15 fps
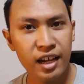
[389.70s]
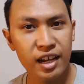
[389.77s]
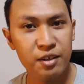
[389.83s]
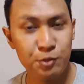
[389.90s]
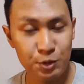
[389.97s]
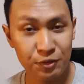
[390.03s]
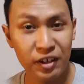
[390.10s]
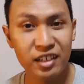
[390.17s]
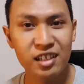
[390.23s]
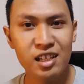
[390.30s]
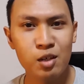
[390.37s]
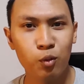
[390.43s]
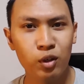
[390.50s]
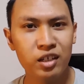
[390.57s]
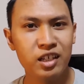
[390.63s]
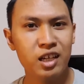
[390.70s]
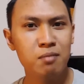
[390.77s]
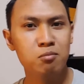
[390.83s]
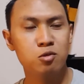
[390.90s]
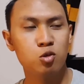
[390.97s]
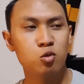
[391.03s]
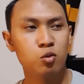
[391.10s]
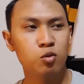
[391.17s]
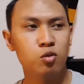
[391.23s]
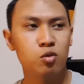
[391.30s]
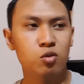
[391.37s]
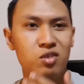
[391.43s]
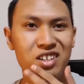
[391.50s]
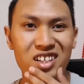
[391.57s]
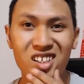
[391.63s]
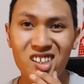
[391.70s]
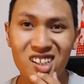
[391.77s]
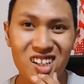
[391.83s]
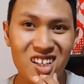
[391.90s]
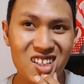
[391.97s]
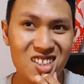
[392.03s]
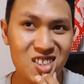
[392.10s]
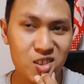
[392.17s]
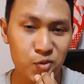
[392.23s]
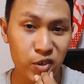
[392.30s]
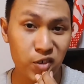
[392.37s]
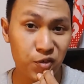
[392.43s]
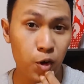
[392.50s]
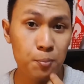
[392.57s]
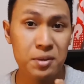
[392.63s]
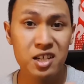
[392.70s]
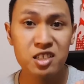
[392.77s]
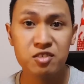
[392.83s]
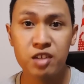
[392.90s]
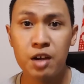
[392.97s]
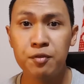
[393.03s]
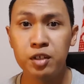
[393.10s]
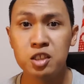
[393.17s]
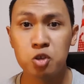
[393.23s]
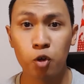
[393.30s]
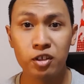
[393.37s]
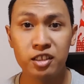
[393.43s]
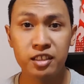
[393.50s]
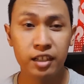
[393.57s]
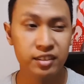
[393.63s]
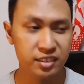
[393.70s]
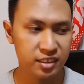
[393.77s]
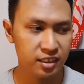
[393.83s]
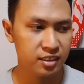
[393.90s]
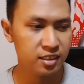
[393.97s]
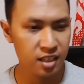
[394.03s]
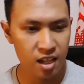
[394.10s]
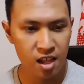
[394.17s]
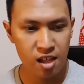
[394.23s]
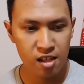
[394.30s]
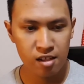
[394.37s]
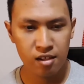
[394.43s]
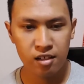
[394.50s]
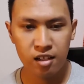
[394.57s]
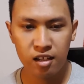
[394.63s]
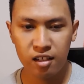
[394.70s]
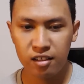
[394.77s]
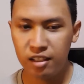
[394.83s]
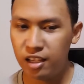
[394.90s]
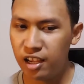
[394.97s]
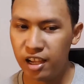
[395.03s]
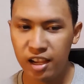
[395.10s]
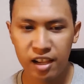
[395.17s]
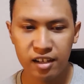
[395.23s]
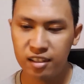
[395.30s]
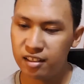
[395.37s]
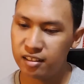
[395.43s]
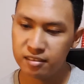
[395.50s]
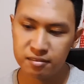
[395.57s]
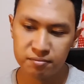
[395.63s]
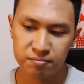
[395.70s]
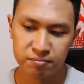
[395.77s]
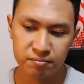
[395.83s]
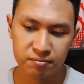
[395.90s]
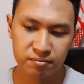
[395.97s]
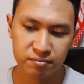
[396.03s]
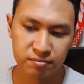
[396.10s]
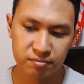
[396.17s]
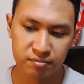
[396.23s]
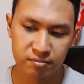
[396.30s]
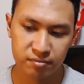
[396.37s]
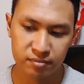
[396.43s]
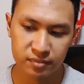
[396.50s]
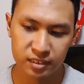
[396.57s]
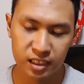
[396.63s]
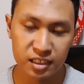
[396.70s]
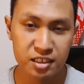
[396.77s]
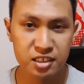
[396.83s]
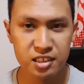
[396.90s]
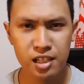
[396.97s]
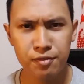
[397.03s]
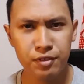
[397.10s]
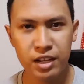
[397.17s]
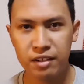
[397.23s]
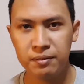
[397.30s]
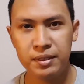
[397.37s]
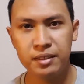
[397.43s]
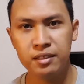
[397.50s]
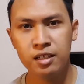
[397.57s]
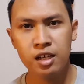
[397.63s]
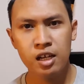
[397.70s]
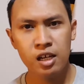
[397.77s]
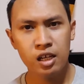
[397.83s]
And we finally won the game 2-0 against one of our biggest rivals on the terraces. And I just love that, man.